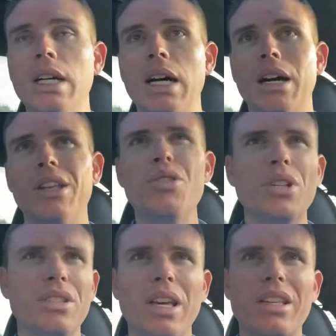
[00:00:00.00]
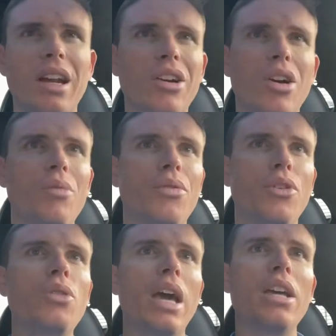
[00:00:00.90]
Uh, and it usually takes, I don't know, a
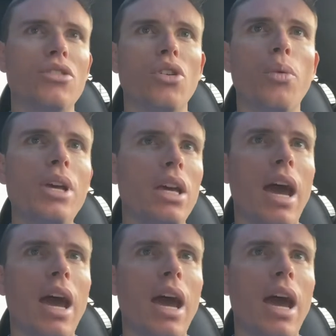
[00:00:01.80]
few days or a week